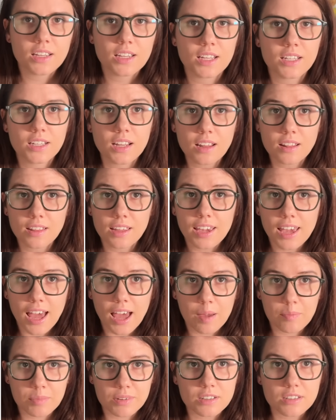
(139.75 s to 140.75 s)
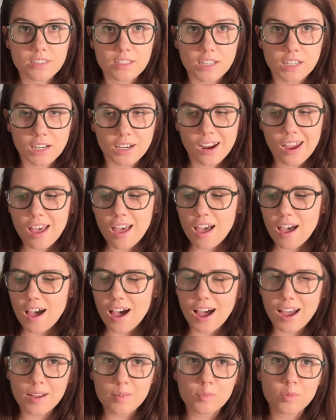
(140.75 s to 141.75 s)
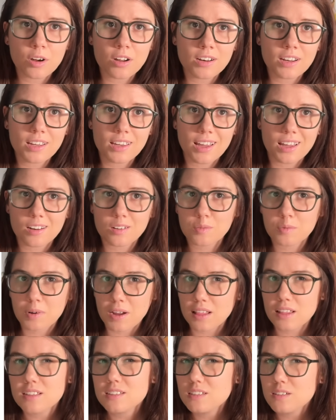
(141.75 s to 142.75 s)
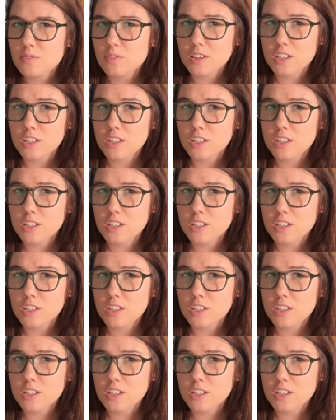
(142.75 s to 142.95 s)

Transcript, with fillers: Nothing happens here. I'm running at a relatively